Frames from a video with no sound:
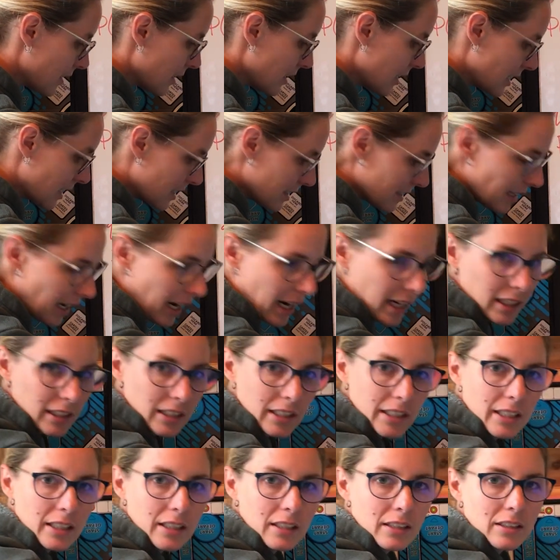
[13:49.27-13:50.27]

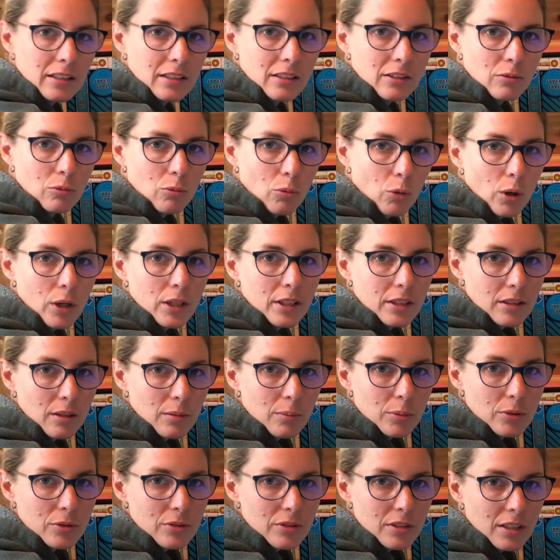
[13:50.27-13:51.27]
exactly 1
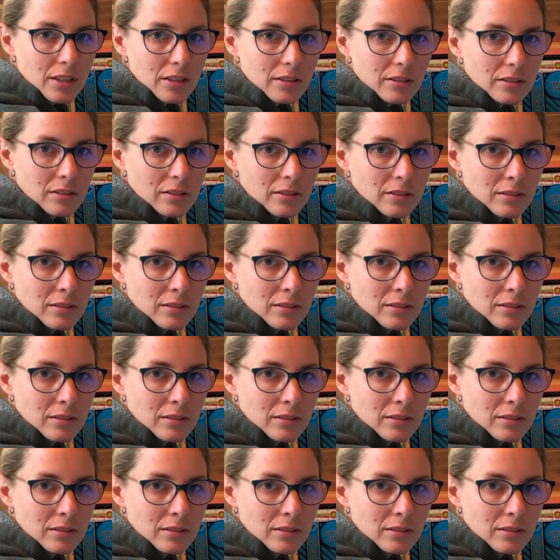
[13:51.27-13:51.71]
double 6.